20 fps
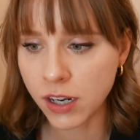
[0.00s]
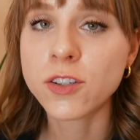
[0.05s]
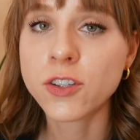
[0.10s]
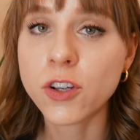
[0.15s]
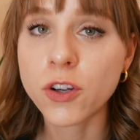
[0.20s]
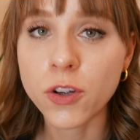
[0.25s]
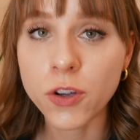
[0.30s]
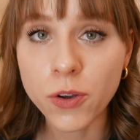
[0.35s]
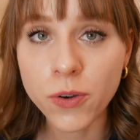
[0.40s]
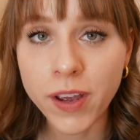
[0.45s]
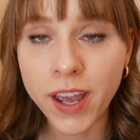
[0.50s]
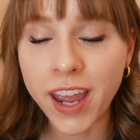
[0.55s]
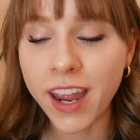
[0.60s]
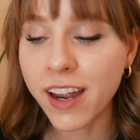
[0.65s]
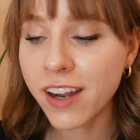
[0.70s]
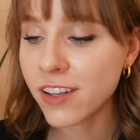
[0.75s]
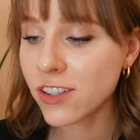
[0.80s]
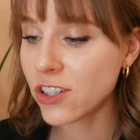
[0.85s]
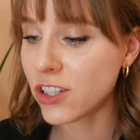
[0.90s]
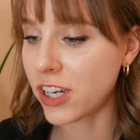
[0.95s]
So you
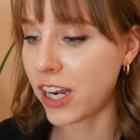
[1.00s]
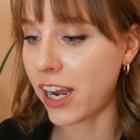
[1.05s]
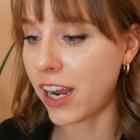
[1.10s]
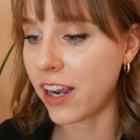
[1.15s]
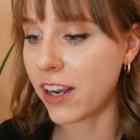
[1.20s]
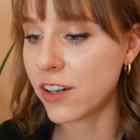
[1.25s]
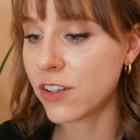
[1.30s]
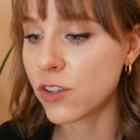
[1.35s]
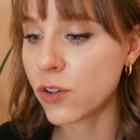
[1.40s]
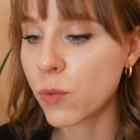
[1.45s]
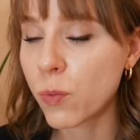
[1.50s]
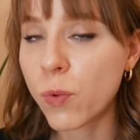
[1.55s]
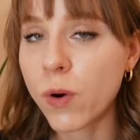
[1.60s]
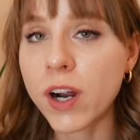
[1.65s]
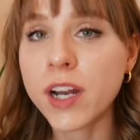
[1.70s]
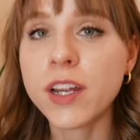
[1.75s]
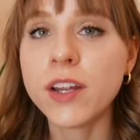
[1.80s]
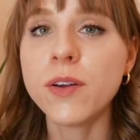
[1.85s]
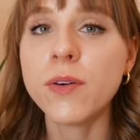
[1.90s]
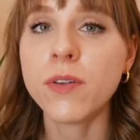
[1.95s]
can change
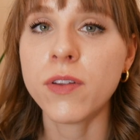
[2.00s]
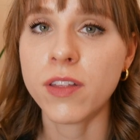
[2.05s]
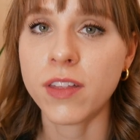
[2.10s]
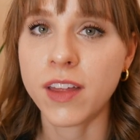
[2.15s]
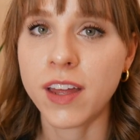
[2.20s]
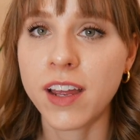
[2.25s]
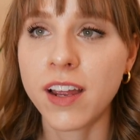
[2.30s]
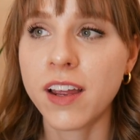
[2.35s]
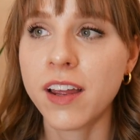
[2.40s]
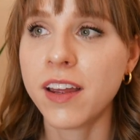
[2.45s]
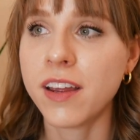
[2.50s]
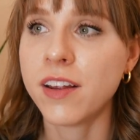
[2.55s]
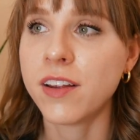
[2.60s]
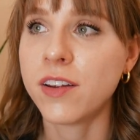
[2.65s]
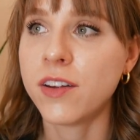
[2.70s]
what you think